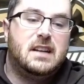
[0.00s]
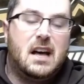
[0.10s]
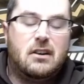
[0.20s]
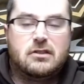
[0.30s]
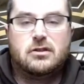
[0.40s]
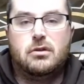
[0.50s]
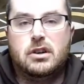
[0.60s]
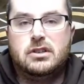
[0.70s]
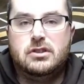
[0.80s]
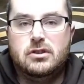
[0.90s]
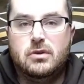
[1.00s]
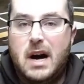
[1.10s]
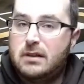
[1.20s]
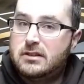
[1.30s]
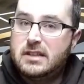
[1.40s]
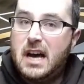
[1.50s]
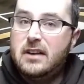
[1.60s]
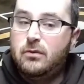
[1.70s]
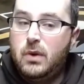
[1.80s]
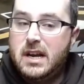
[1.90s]
Alex Cora do outside of
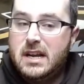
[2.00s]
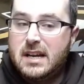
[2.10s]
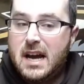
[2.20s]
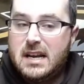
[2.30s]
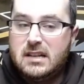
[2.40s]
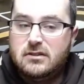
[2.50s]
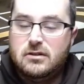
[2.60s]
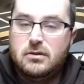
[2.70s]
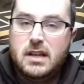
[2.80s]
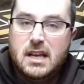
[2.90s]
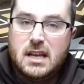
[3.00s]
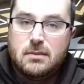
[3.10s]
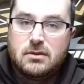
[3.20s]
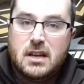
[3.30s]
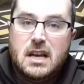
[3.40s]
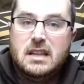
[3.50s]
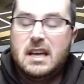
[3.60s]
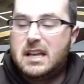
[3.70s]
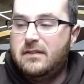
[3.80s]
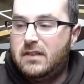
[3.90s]
winning 92 games
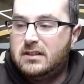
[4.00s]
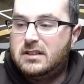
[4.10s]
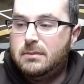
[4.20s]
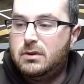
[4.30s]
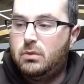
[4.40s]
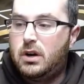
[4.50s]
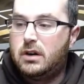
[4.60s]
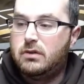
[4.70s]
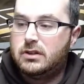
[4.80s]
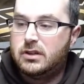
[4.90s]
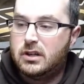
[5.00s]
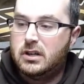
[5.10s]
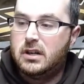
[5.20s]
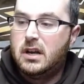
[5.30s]
that convinced him to want to return?